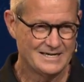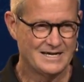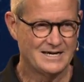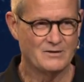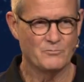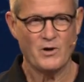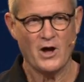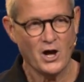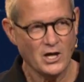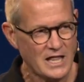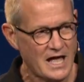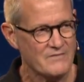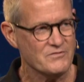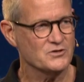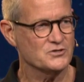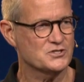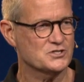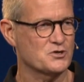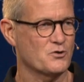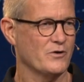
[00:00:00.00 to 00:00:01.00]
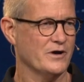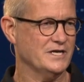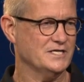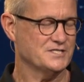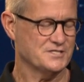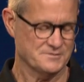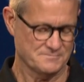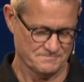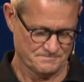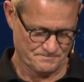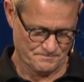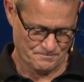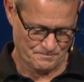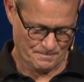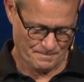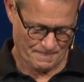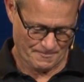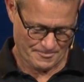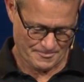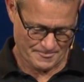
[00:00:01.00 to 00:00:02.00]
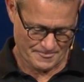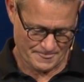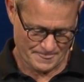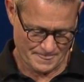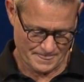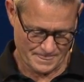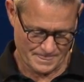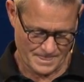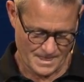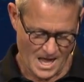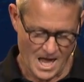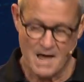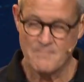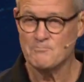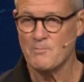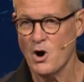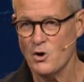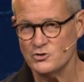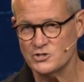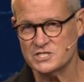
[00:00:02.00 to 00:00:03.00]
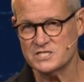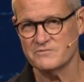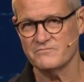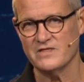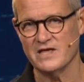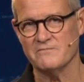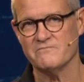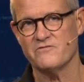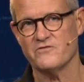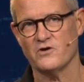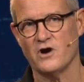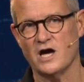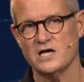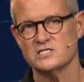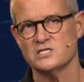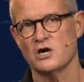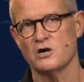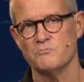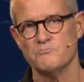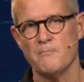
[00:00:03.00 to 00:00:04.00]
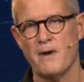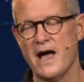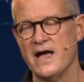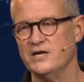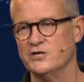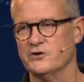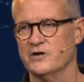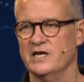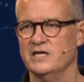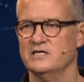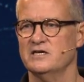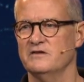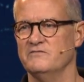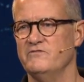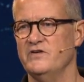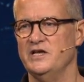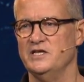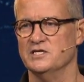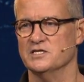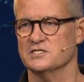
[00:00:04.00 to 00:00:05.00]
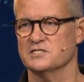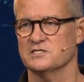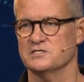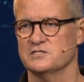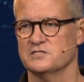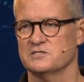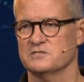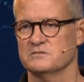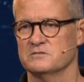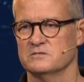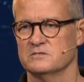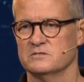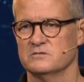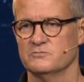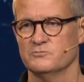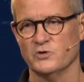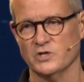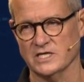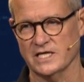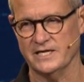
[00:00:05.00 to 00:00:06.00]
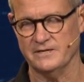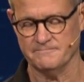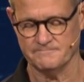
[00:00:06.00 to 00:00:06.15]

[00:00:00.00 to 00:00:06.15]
We all have those stories. Most of them for us are minor inconveniences, really.